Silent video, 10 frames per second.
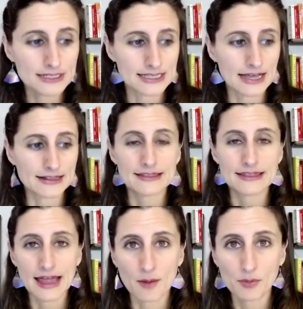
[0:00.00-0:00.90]
at
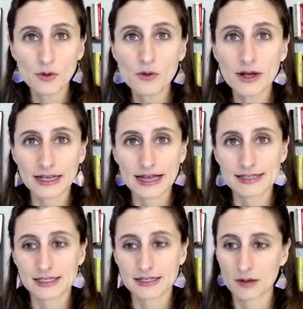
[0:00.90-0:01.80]
that point
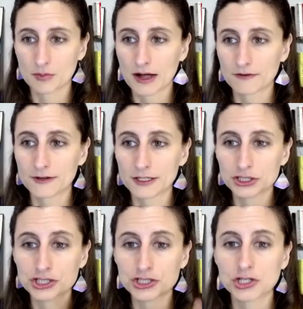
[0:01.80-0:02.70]
as a nonprofit
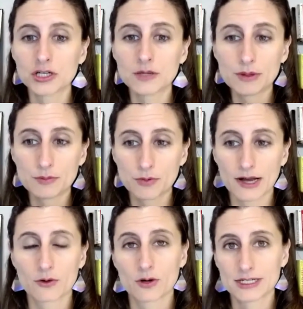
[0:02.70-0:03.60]
should be
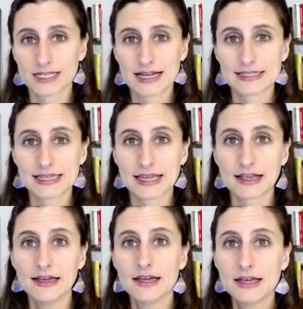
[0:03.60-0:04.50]

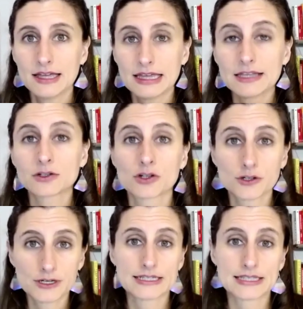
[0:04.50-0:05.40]
prioritizing
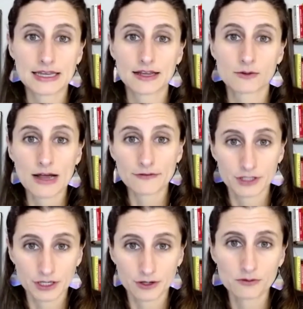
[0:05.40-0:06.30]
increasing
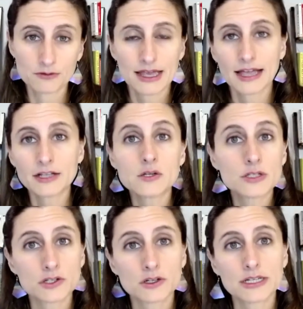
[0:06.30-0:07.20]
revenue and to a
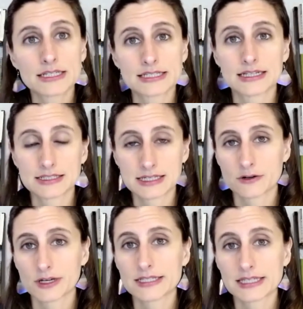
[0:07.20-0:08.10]
certain extent
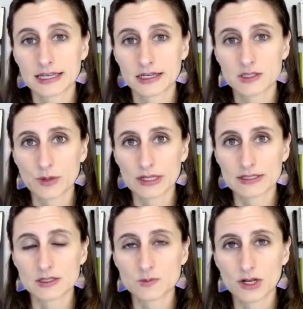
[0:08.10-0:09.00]
decreasing
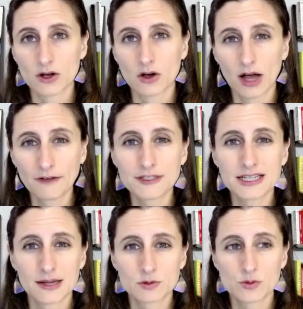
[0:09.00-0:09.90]
expenses. But
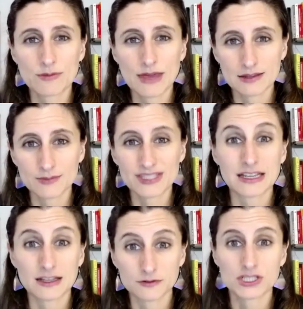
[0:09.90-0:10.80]
oftentimes we make the
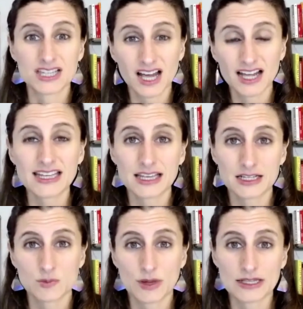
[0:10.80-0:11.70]
mistake of just cutting
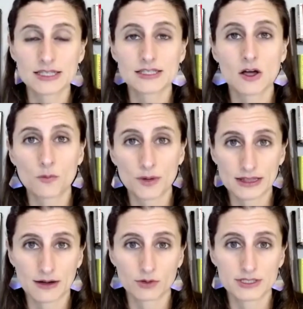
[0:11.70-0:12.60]
expenses, hoping
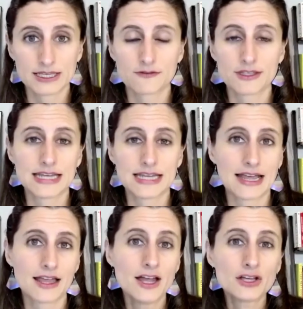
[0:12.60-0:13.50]
that will save the
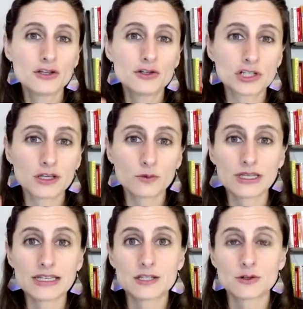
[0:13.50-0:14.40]
day. Usually we
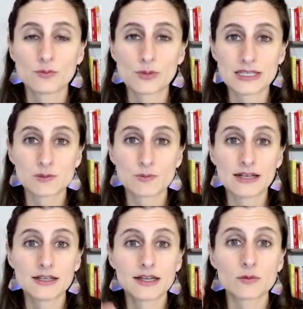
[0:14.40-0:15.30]
need to be
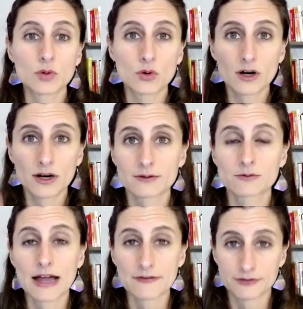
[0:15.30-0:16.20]
spending more in
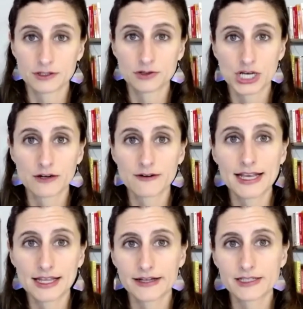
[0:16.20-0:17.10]
revenue
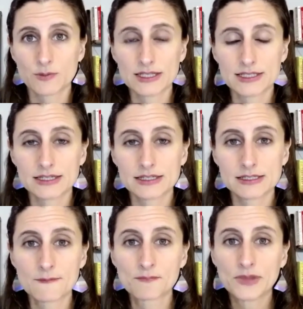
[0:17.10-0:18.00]
generating
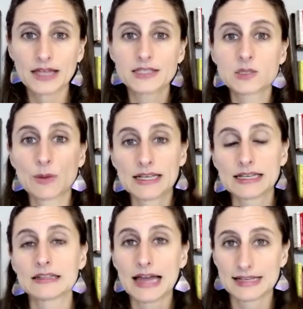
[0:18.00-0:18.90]
expenses and
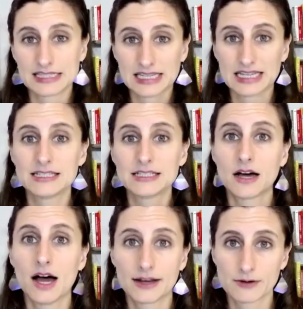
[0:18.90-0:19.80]
spending less in
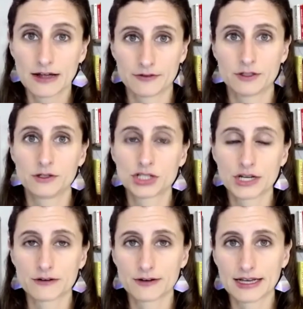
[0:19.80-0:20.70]
non-revenue
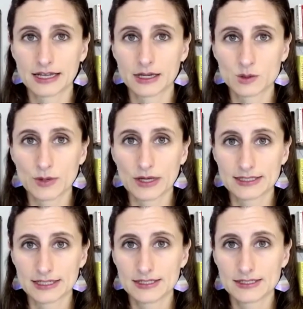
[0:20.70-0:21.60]
generating
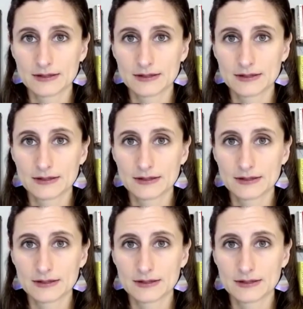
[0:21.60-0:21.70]
expenses